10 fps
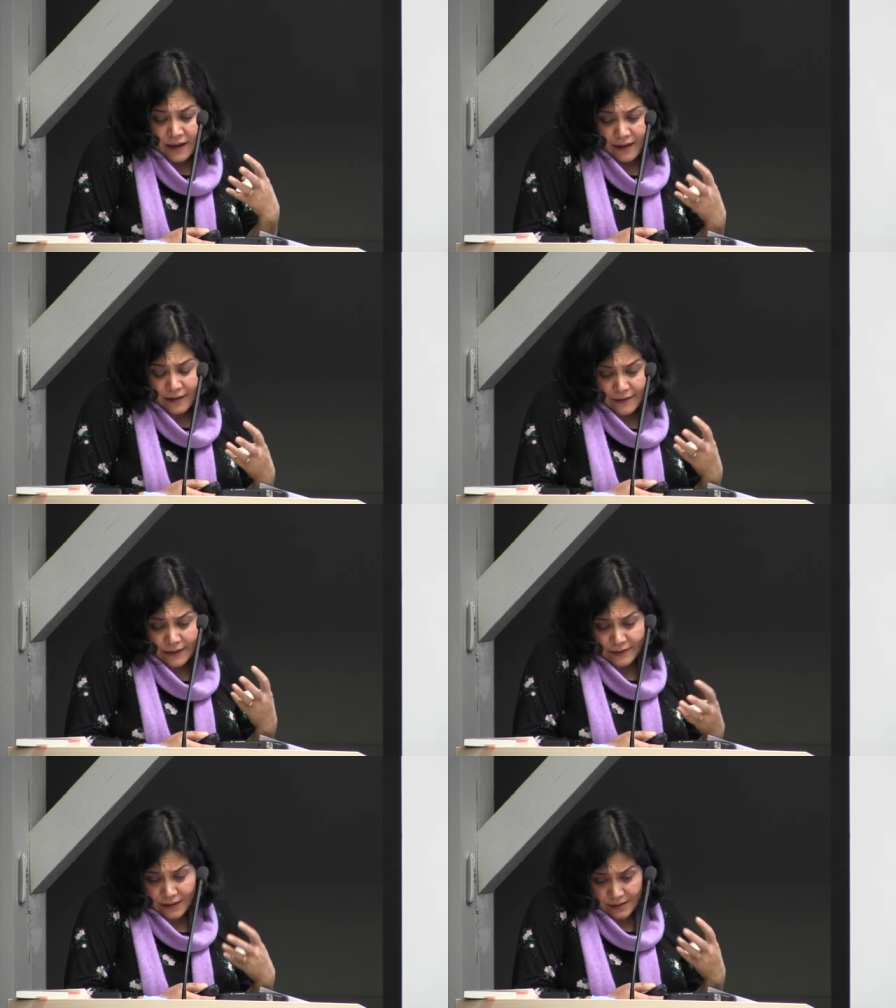
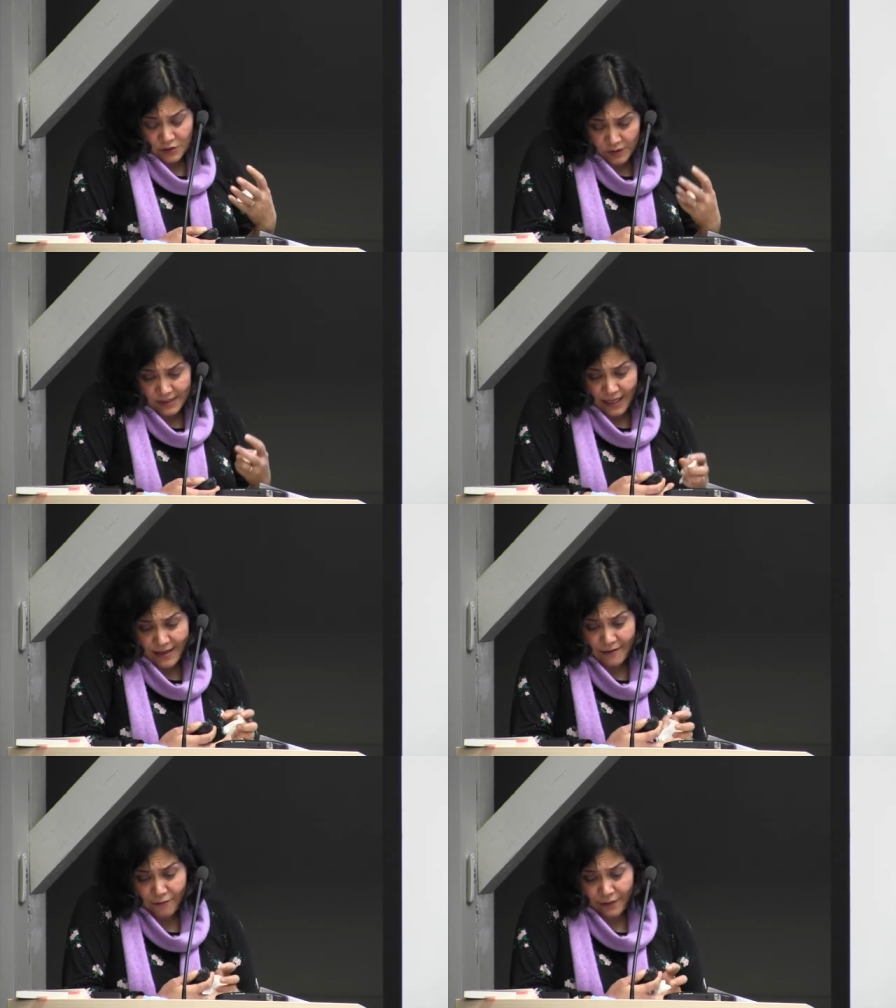it is to
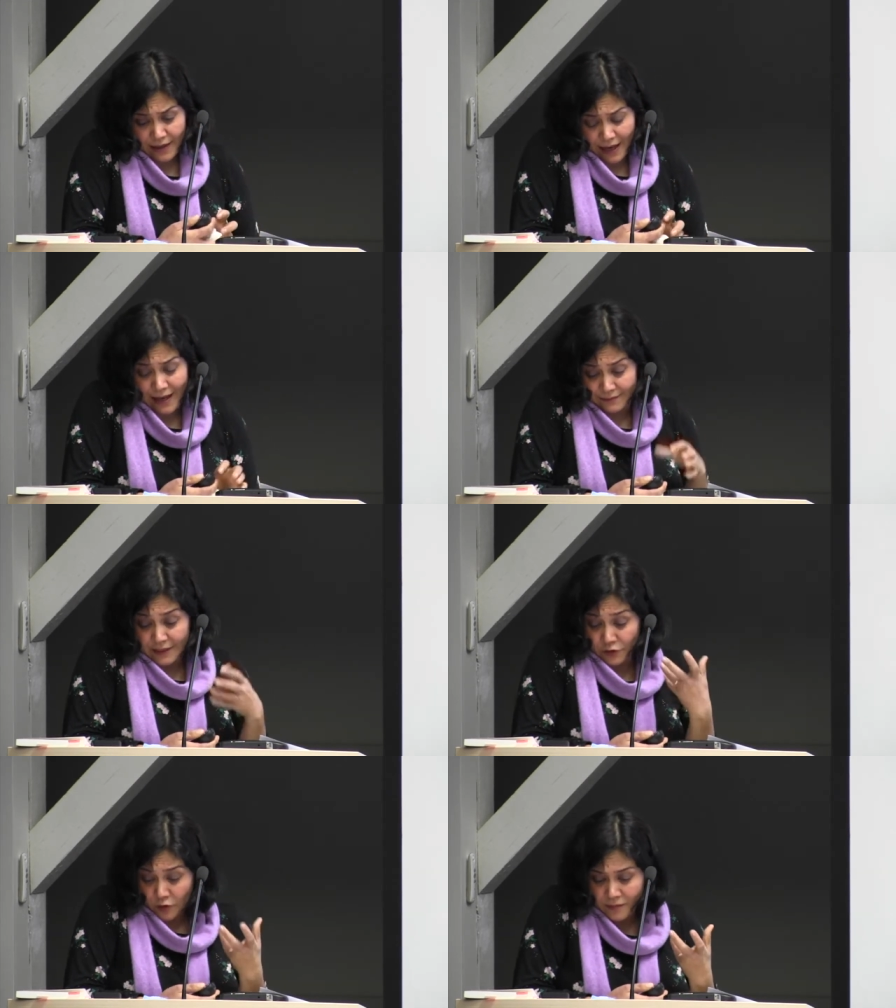say at
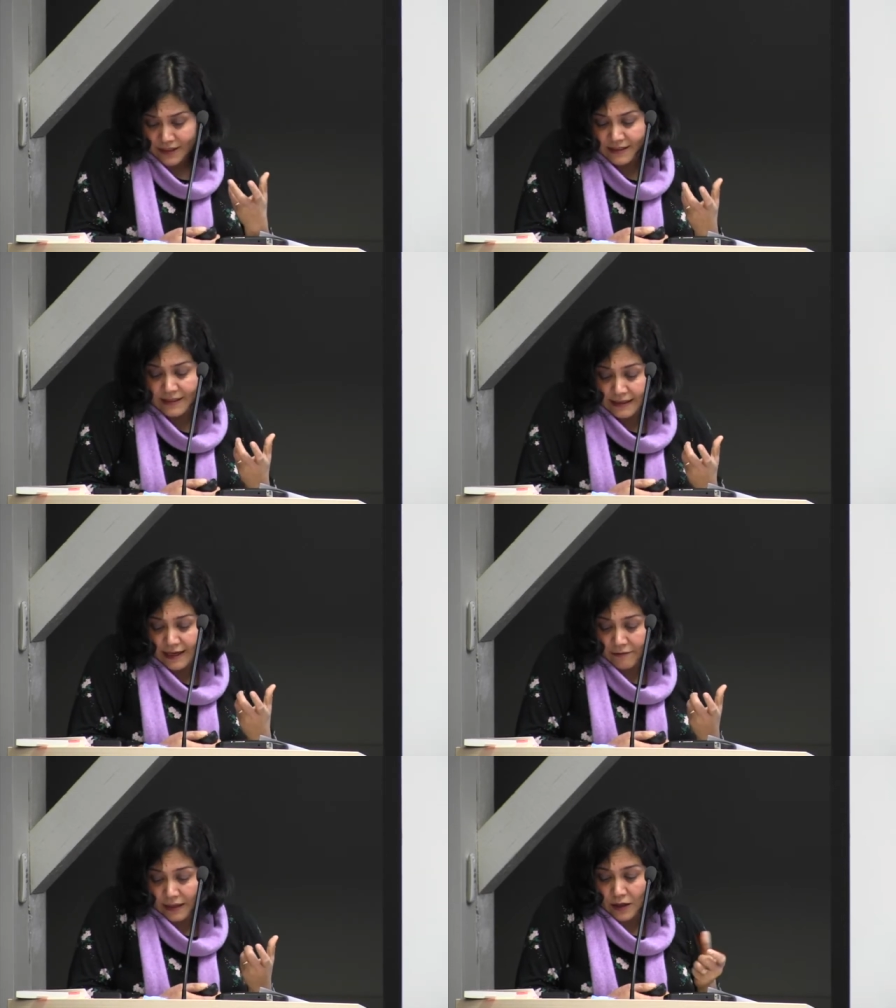the normative
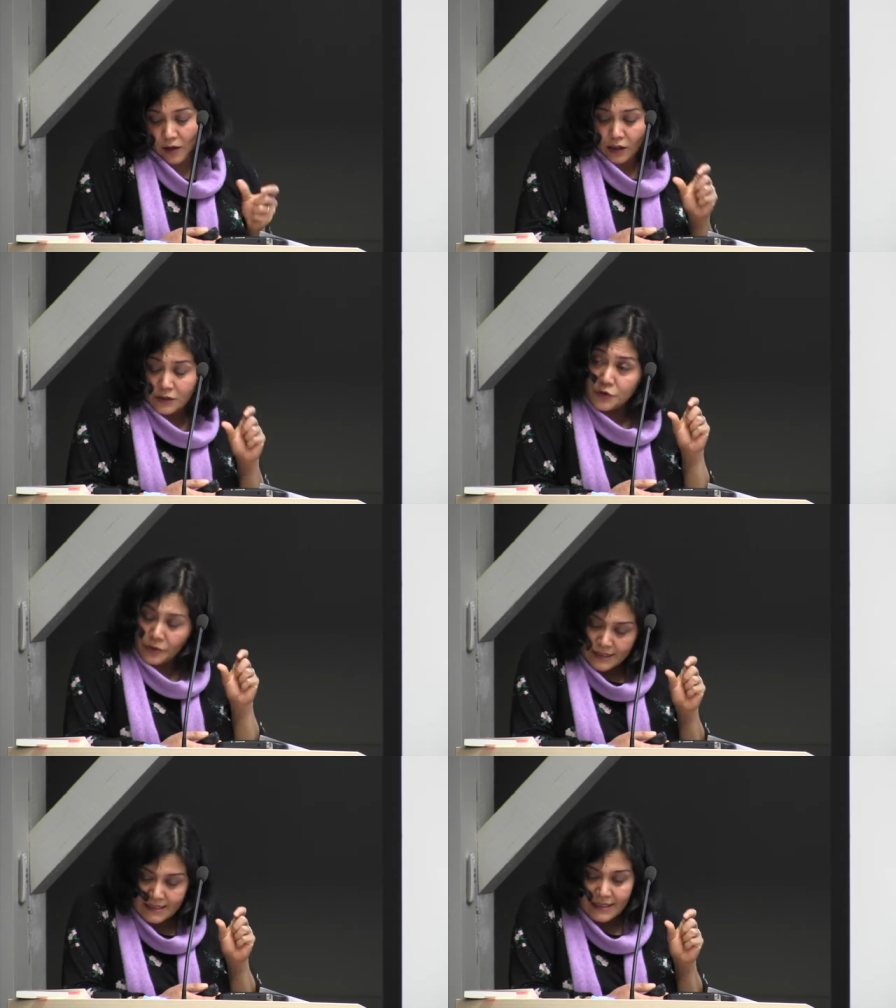level,
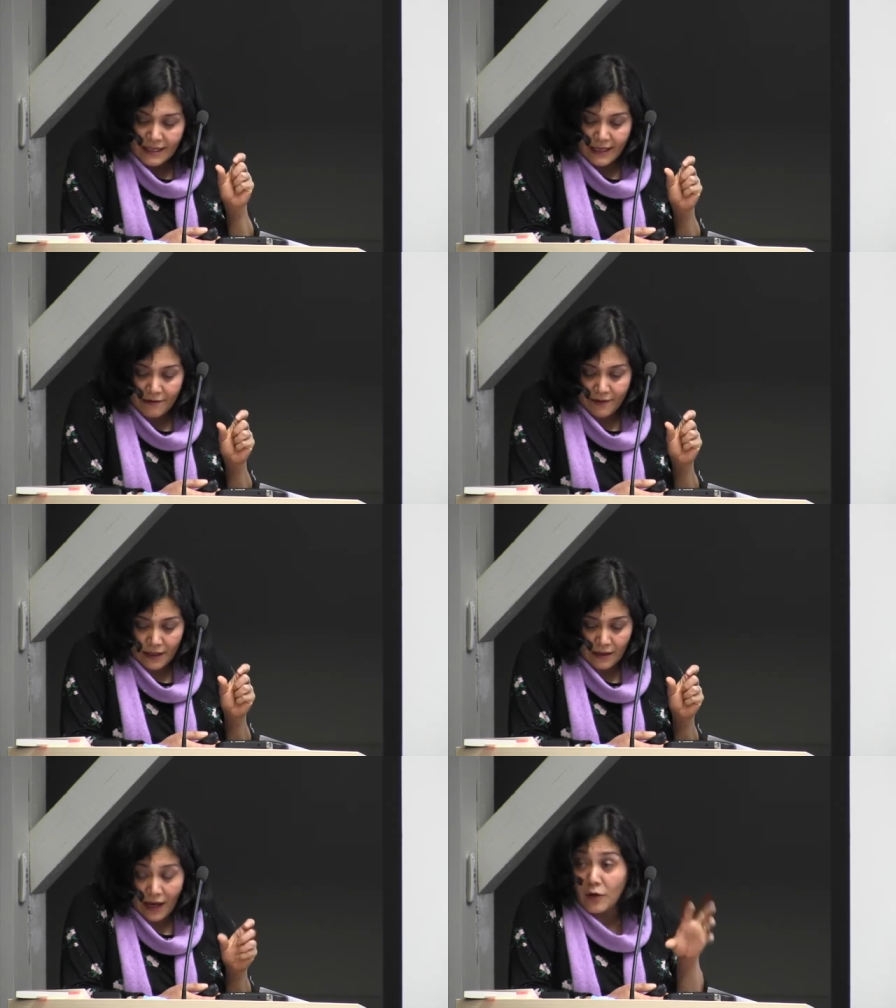altruistic
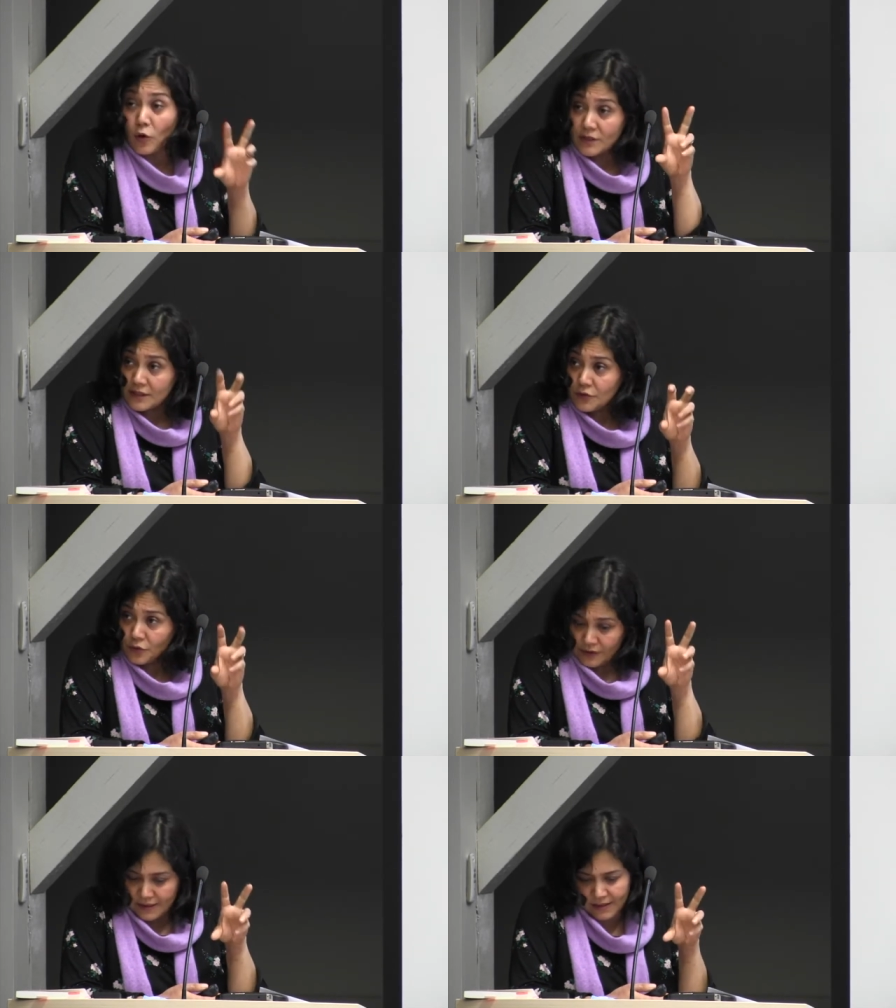giving, according
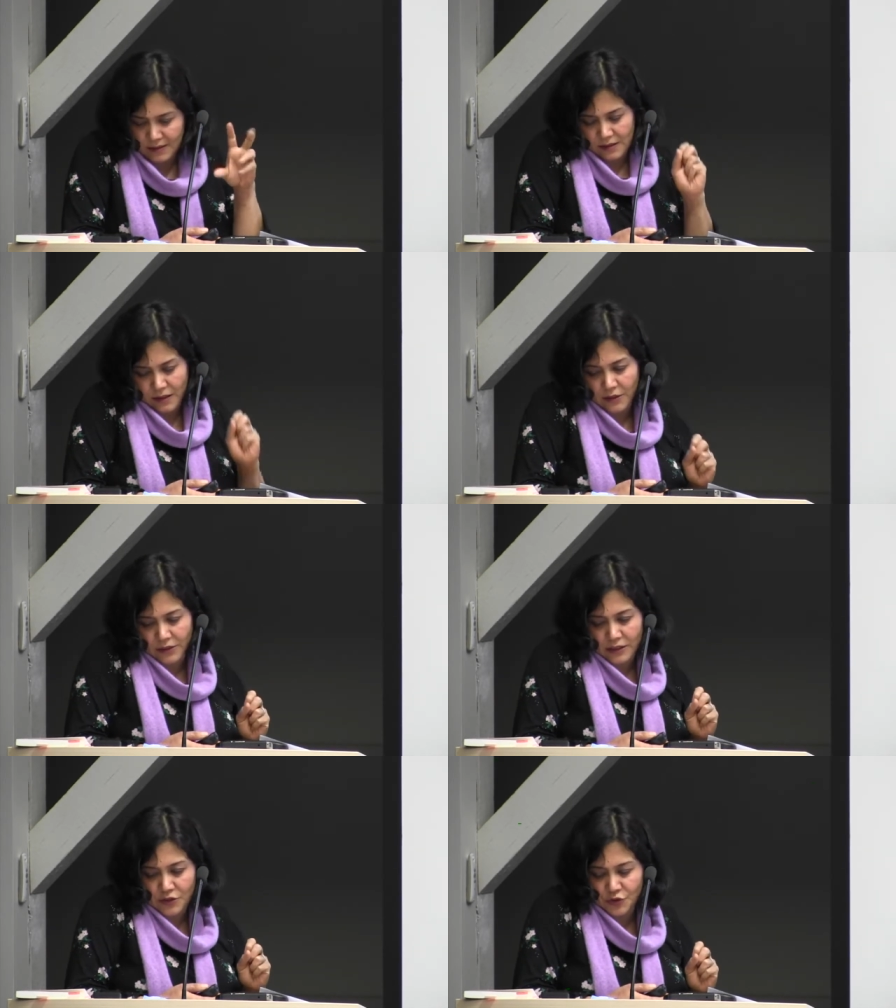to this
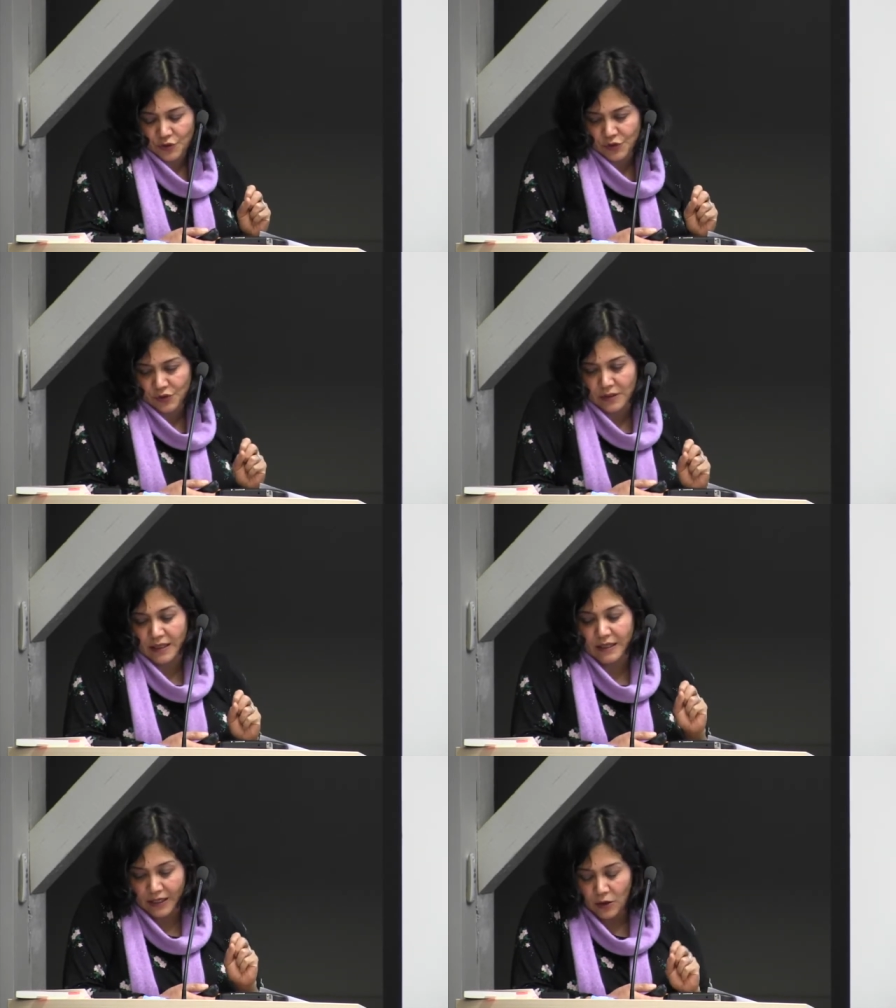religious
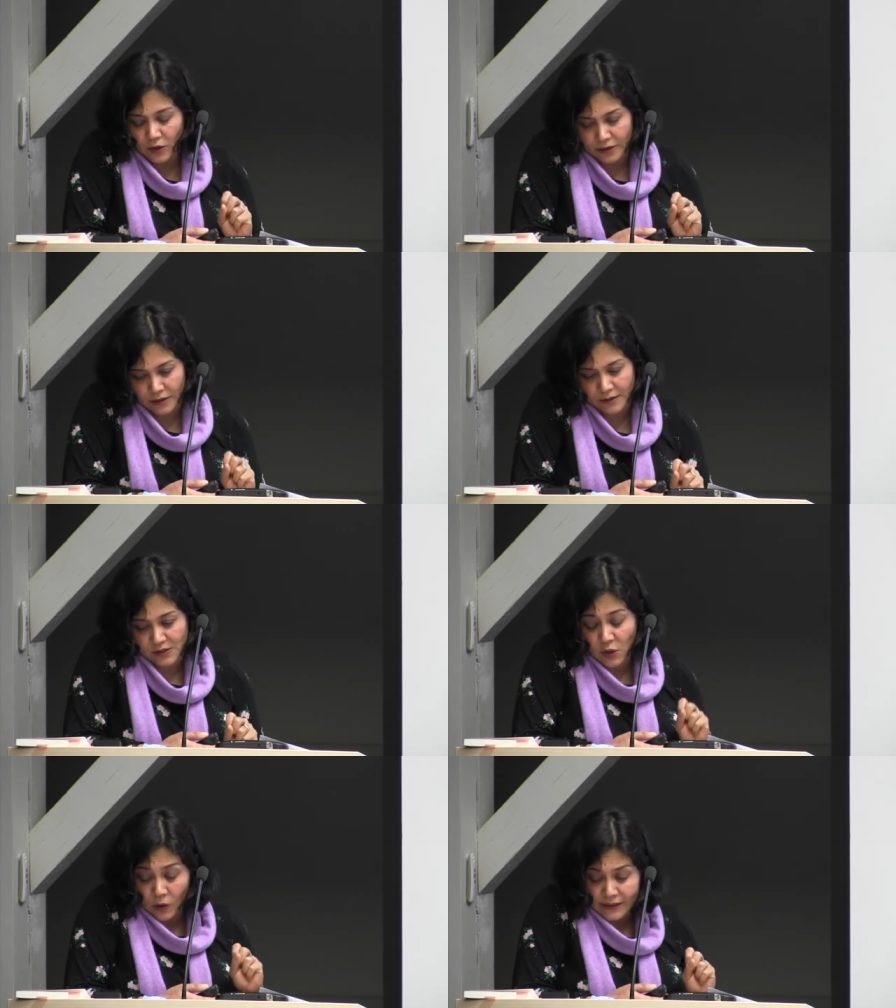legal
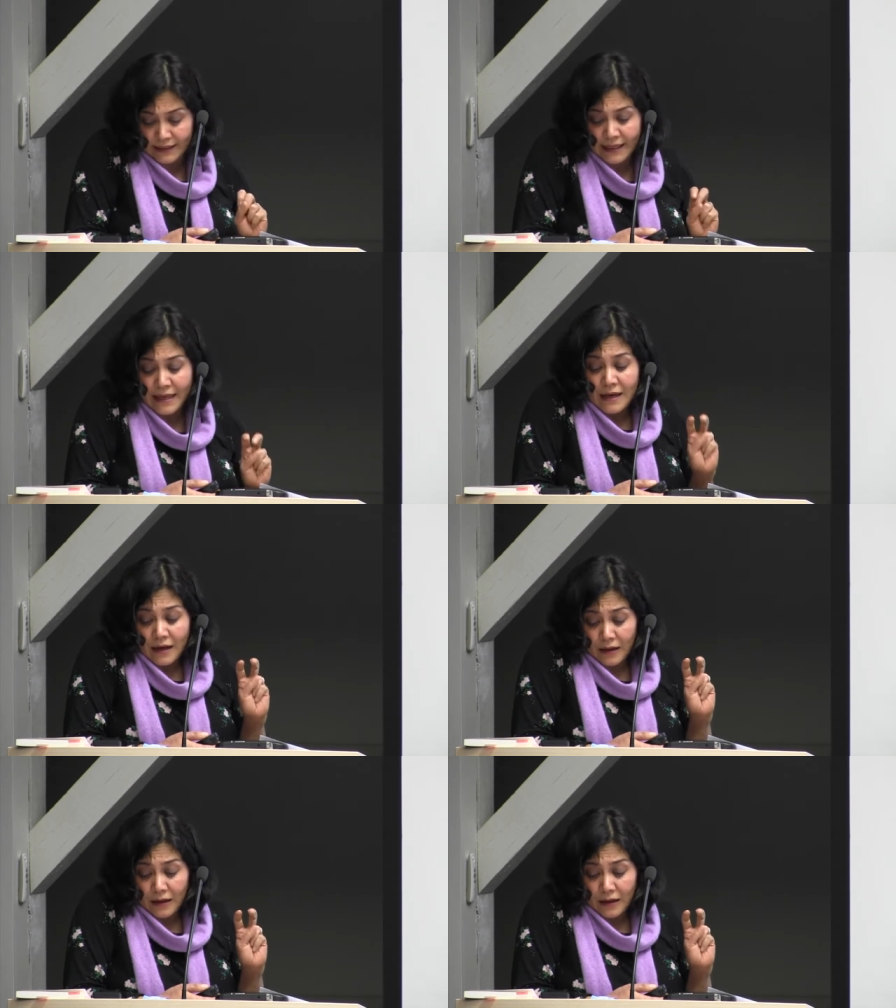scholar,